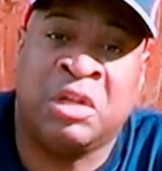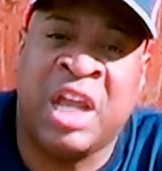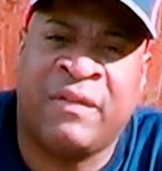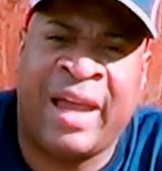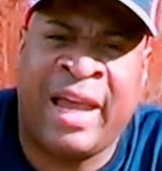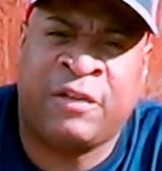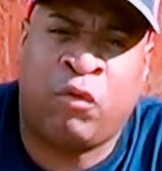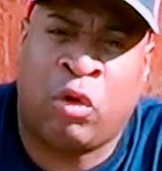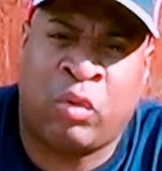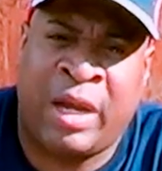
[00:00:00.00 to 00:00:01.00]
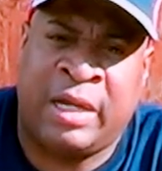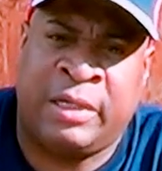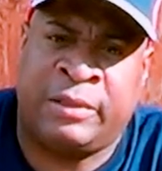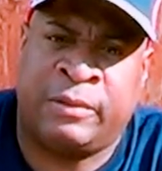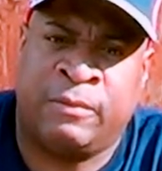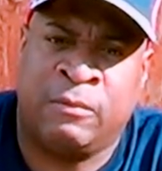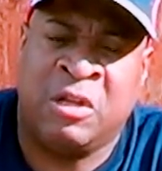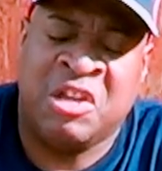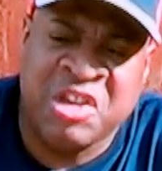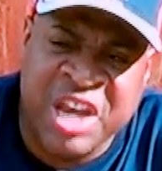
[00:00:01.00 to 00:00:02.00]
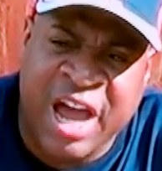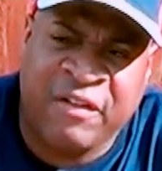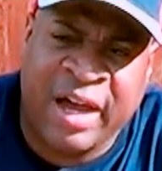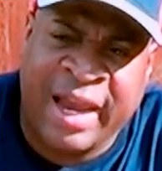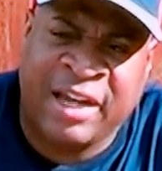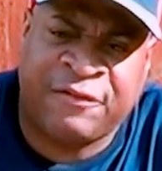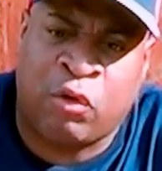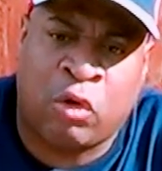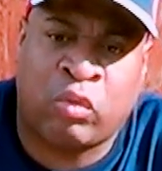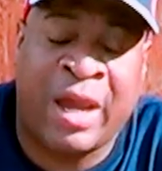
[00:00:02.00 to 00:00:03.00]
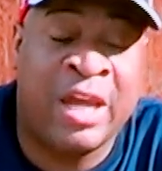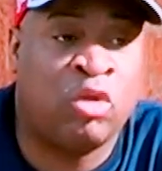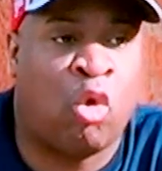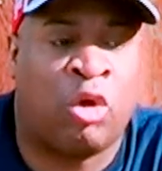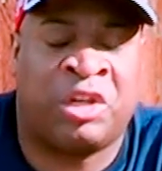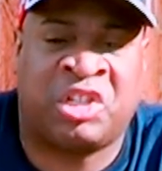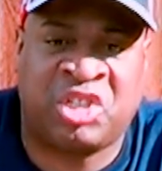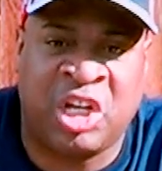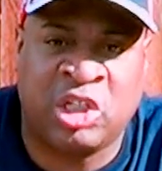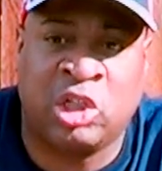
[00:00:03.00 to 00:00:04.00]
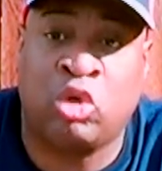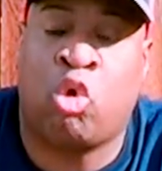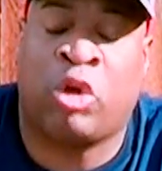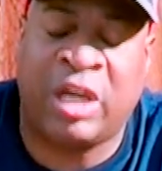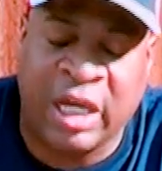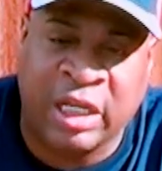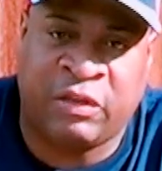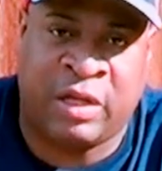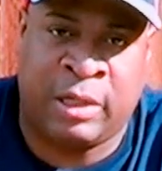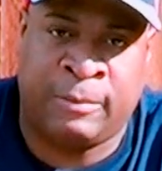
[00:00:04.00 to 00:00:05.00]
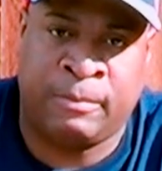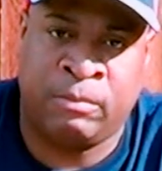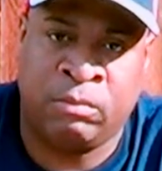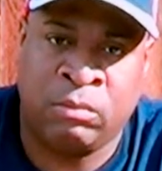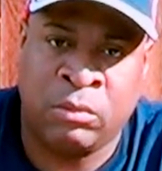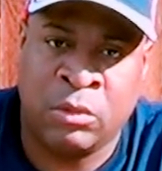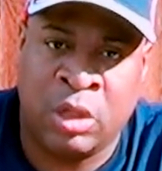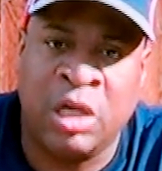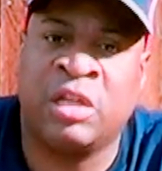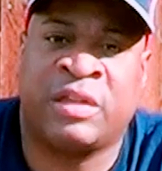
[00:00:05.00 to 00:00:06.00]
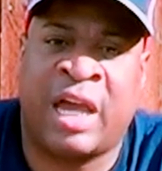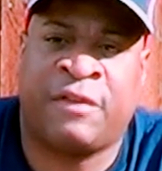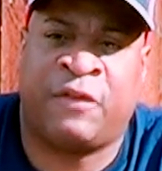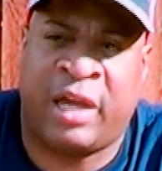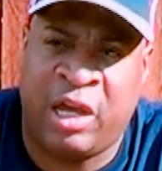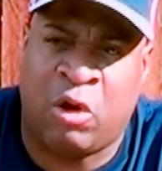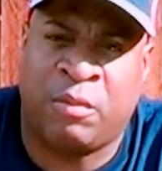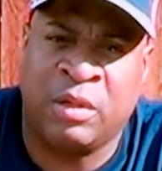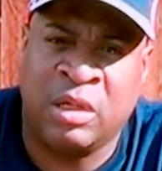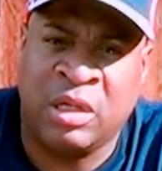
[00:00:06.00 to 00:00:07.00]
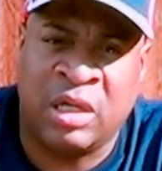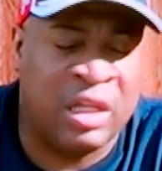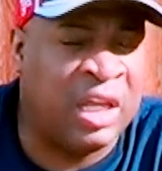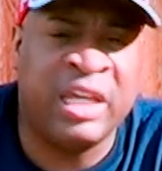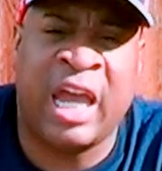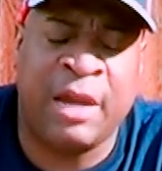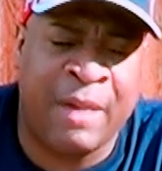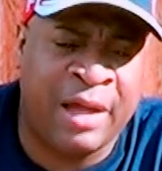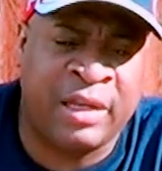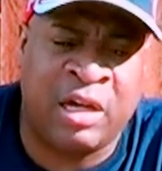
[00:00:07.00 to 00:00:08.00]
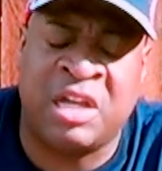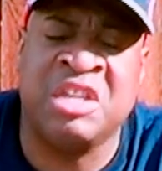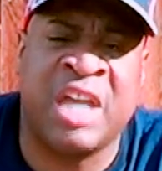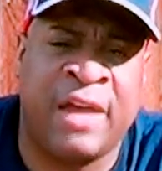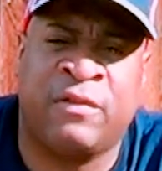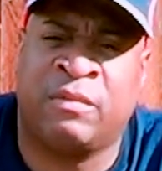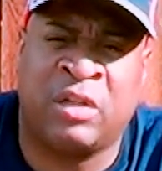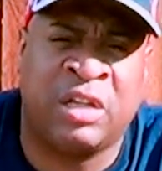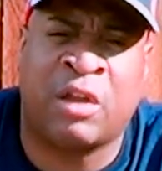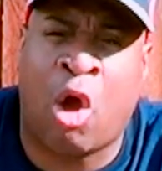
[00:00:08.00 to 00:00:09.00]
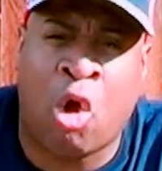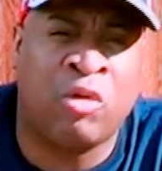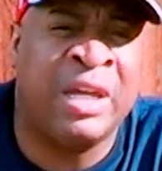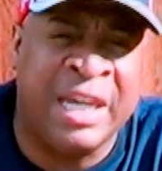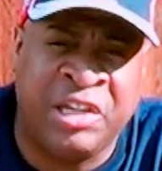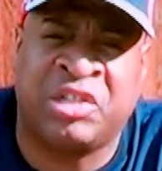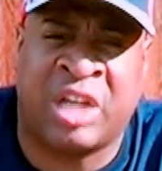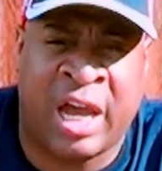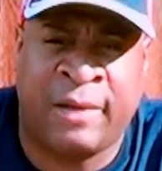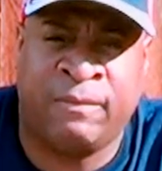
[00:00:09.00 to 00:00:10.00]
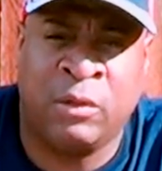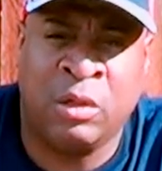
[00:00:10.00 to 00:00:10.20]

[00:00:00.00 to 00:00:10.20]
Never asked for a raise. Never asked for a raise or an extension or anything. He just asked for help. And he came out there and he gave them his all each night.